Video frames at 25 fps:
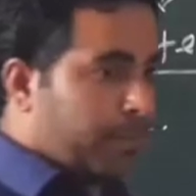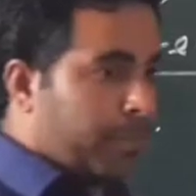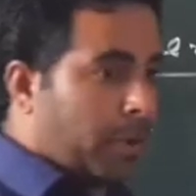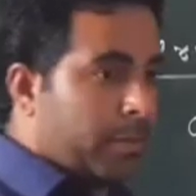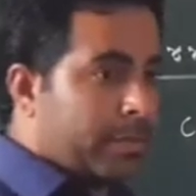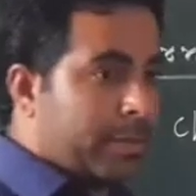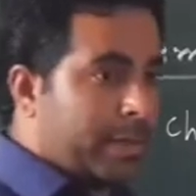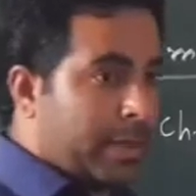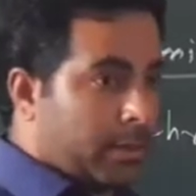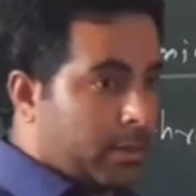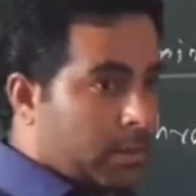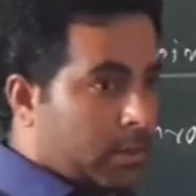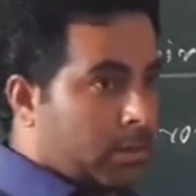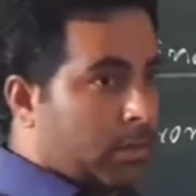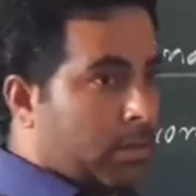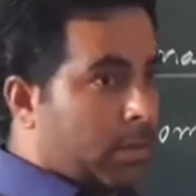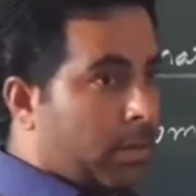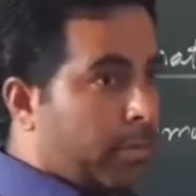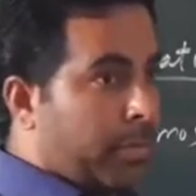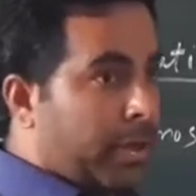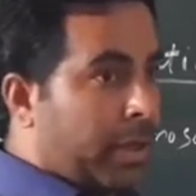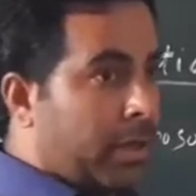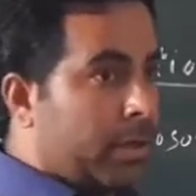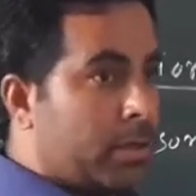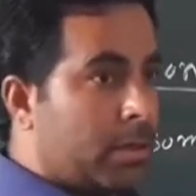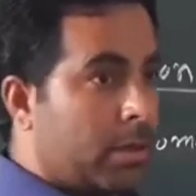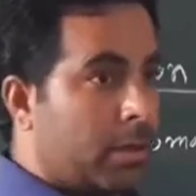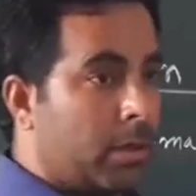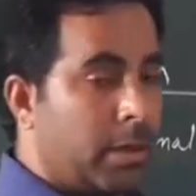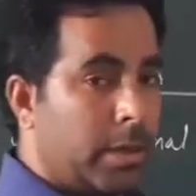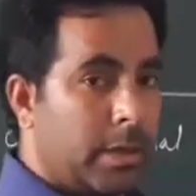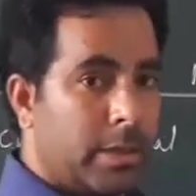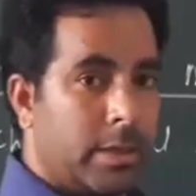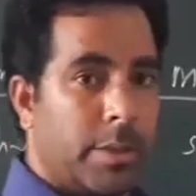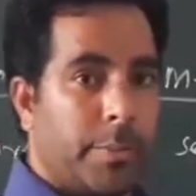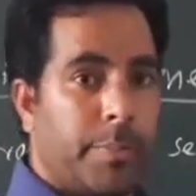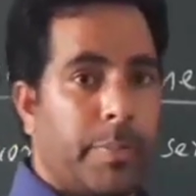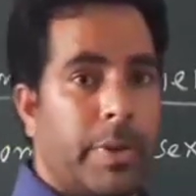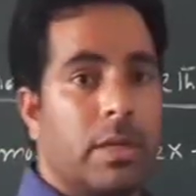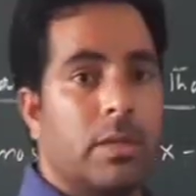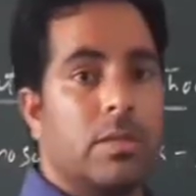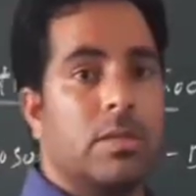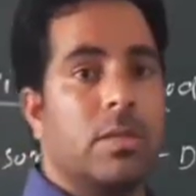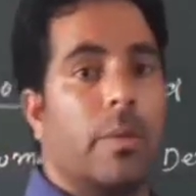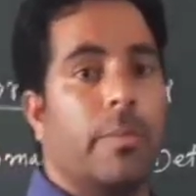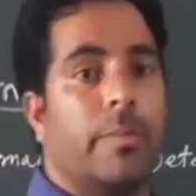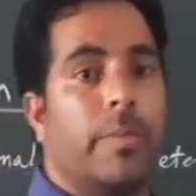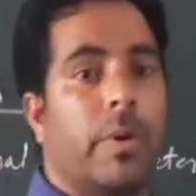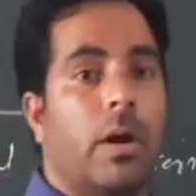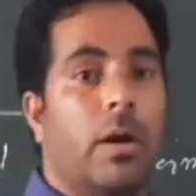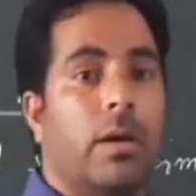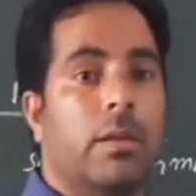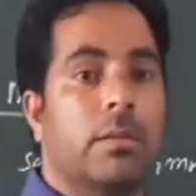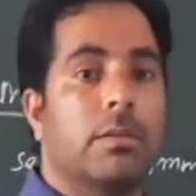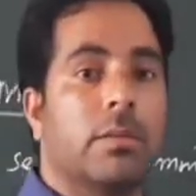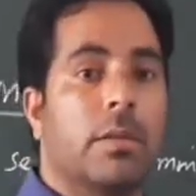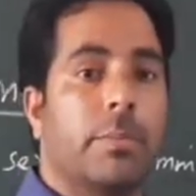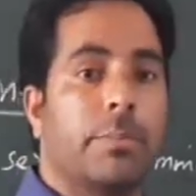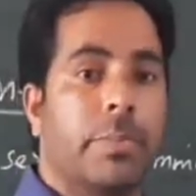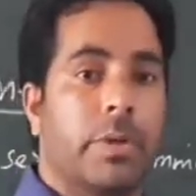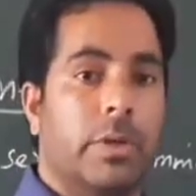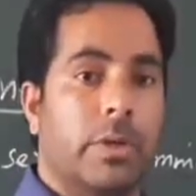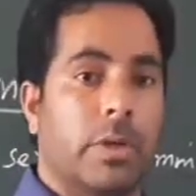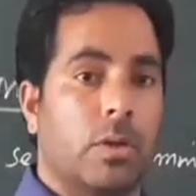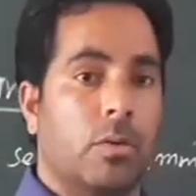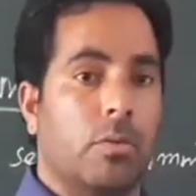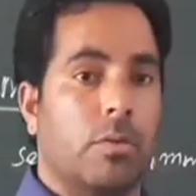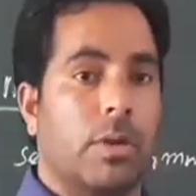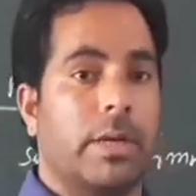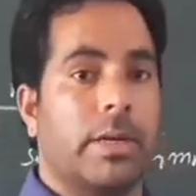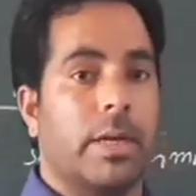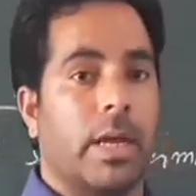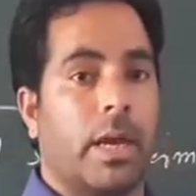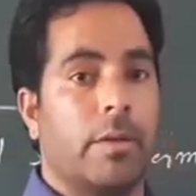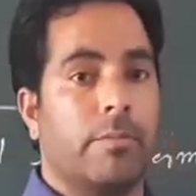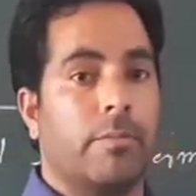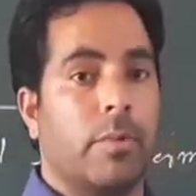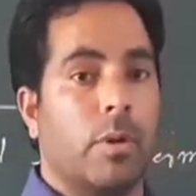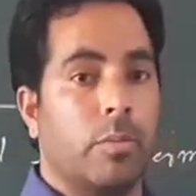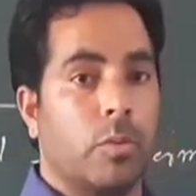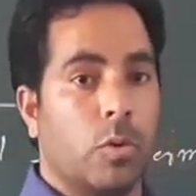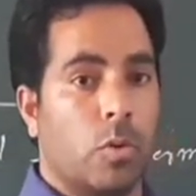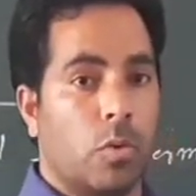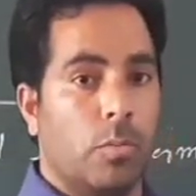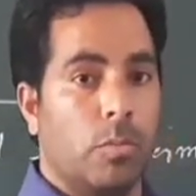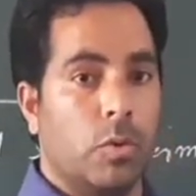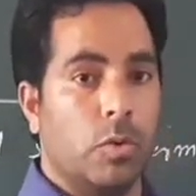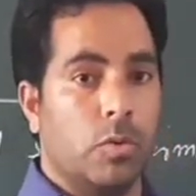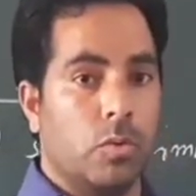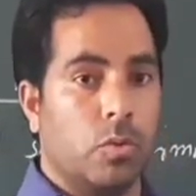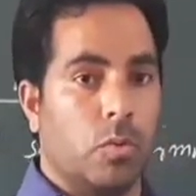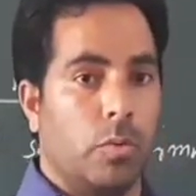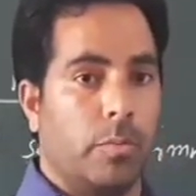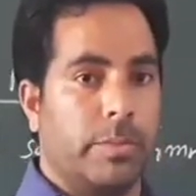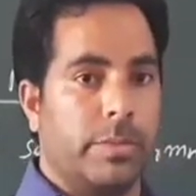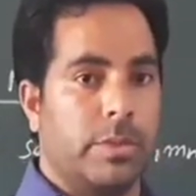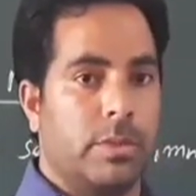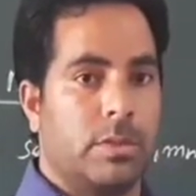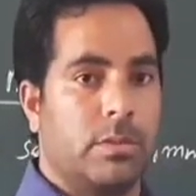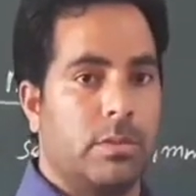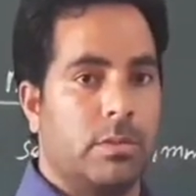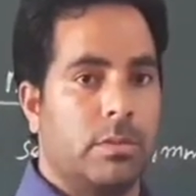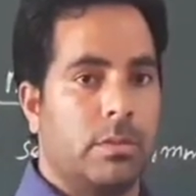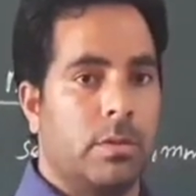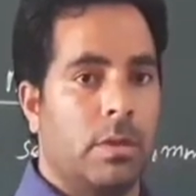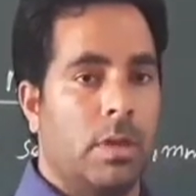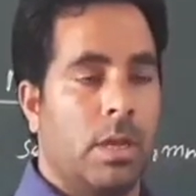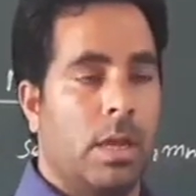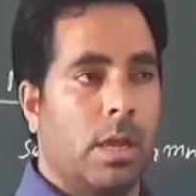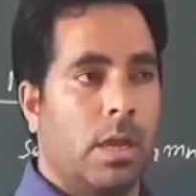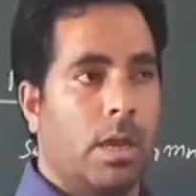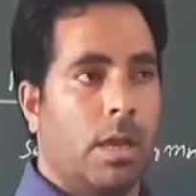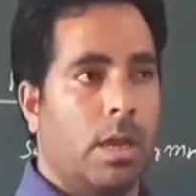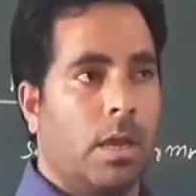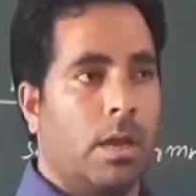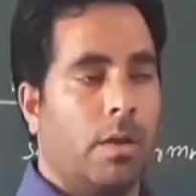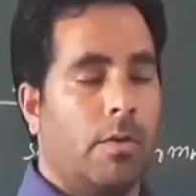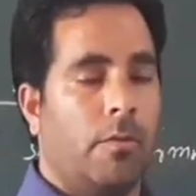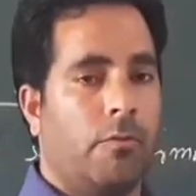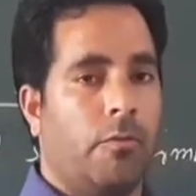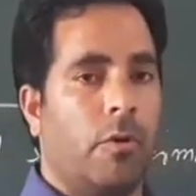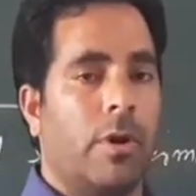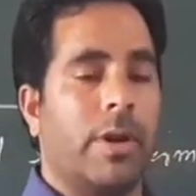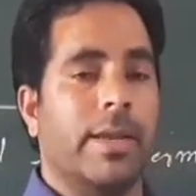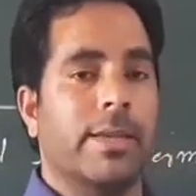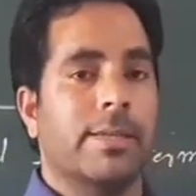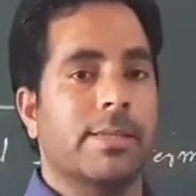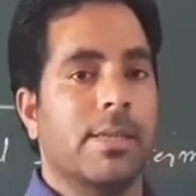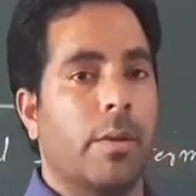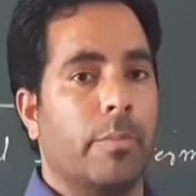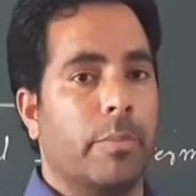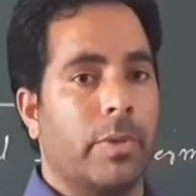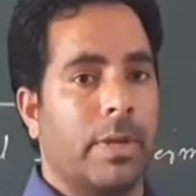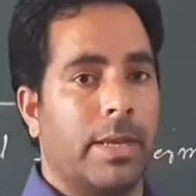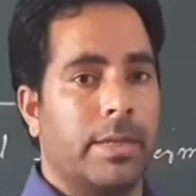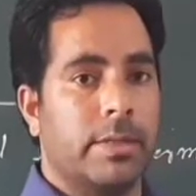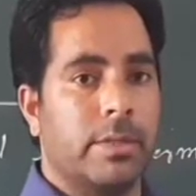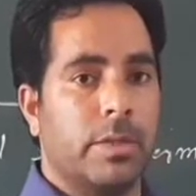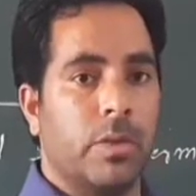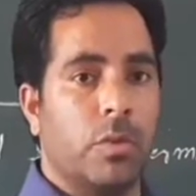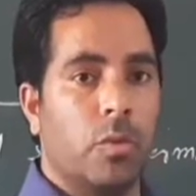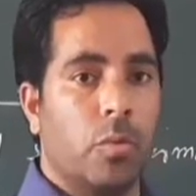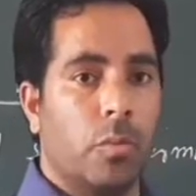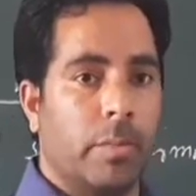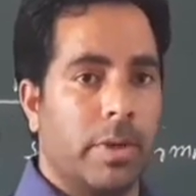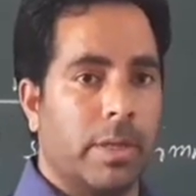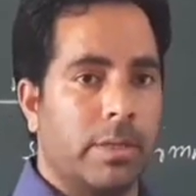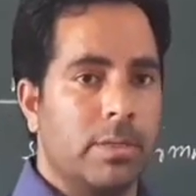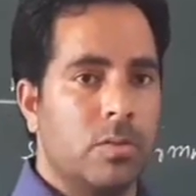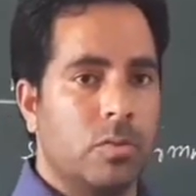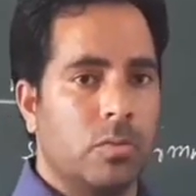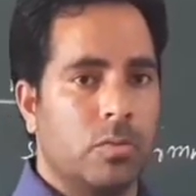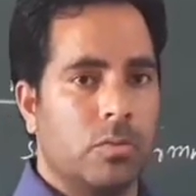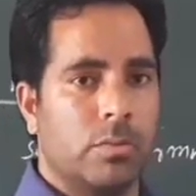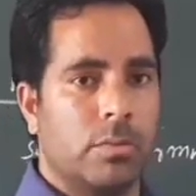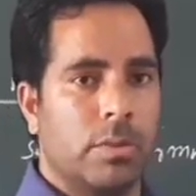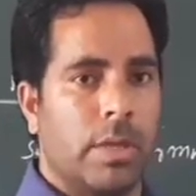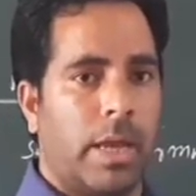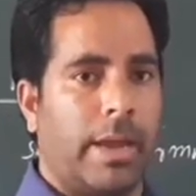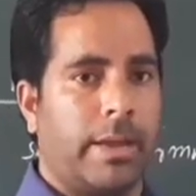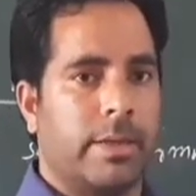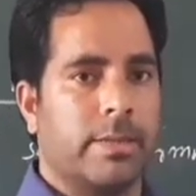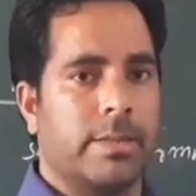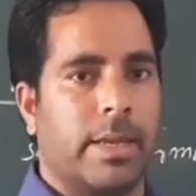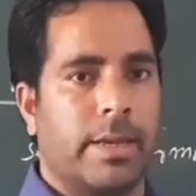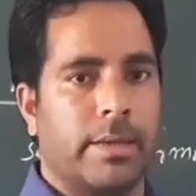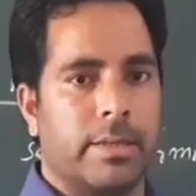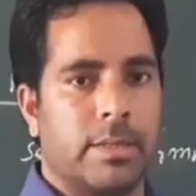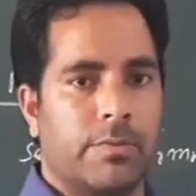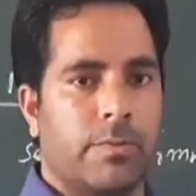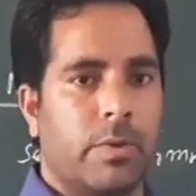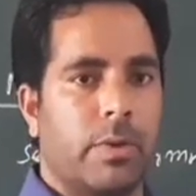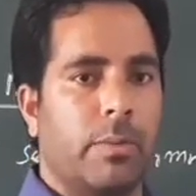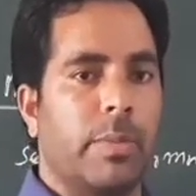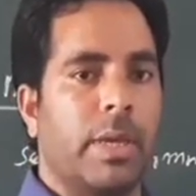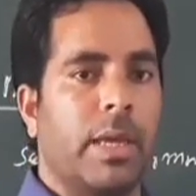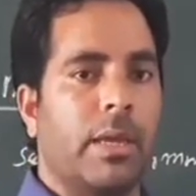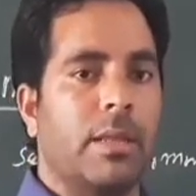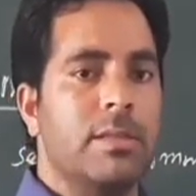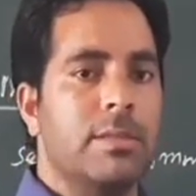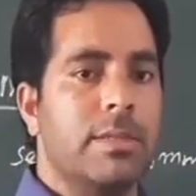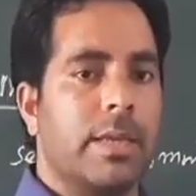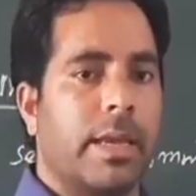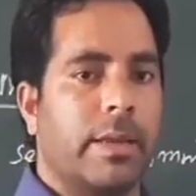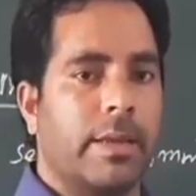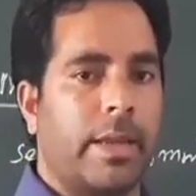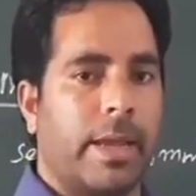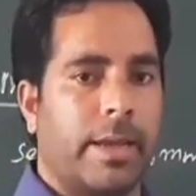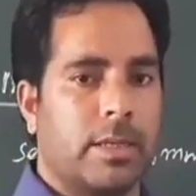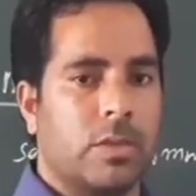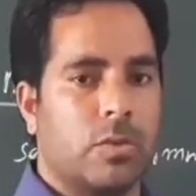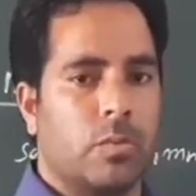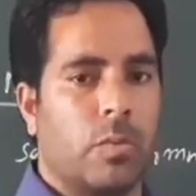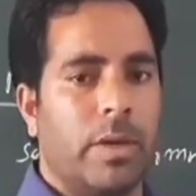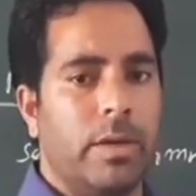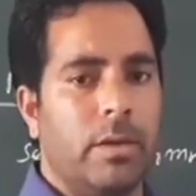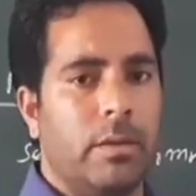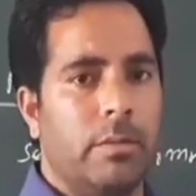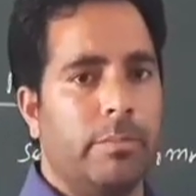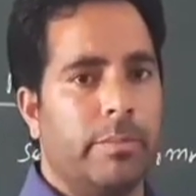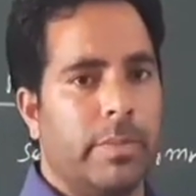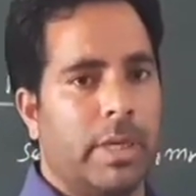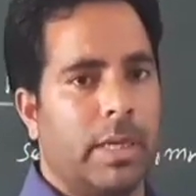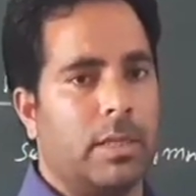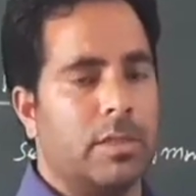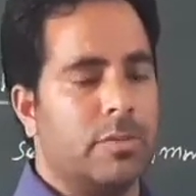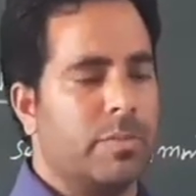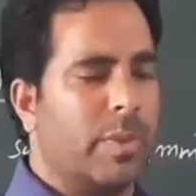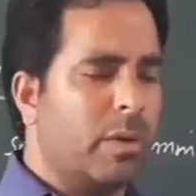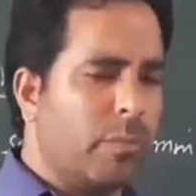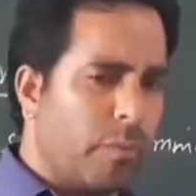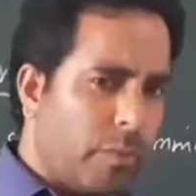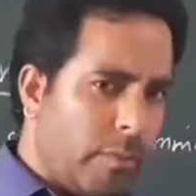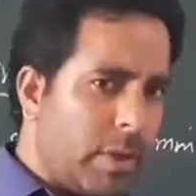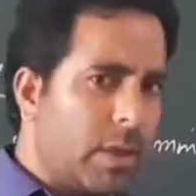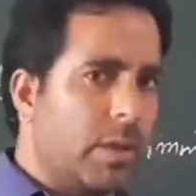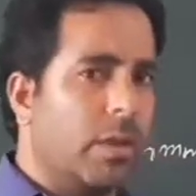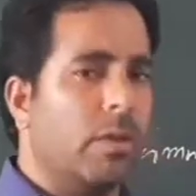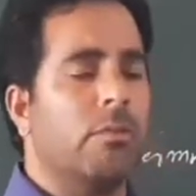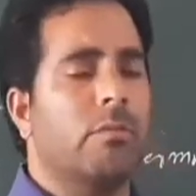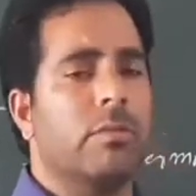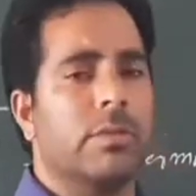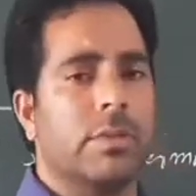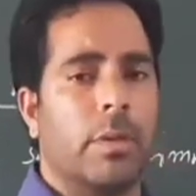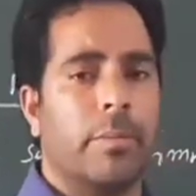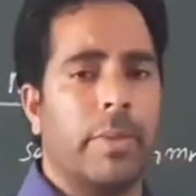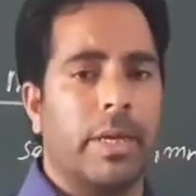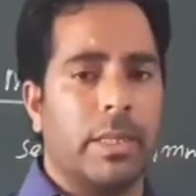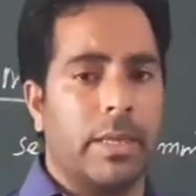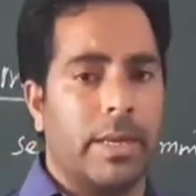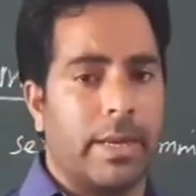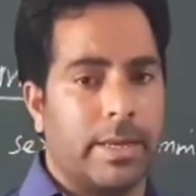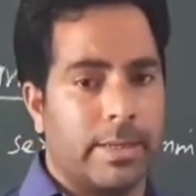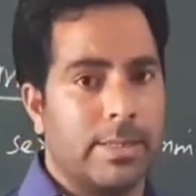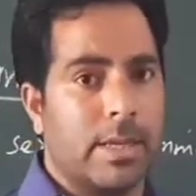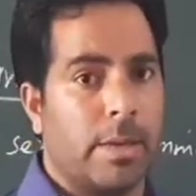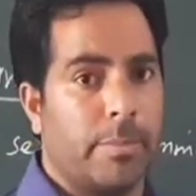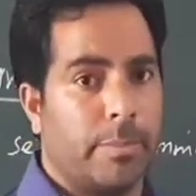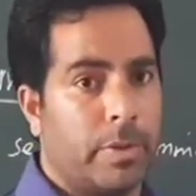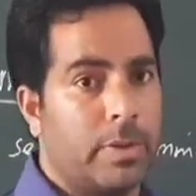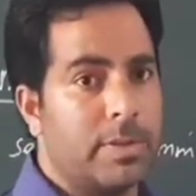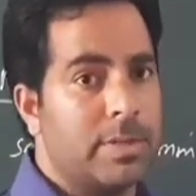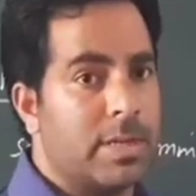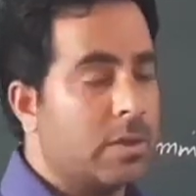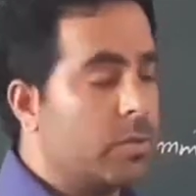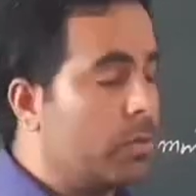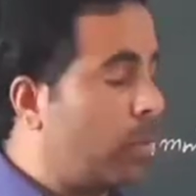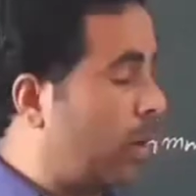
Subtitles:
of sex determination, it depends upon the particular type of chromosomes. For example, as in humans, XX females and XY males, but we will give some other examples as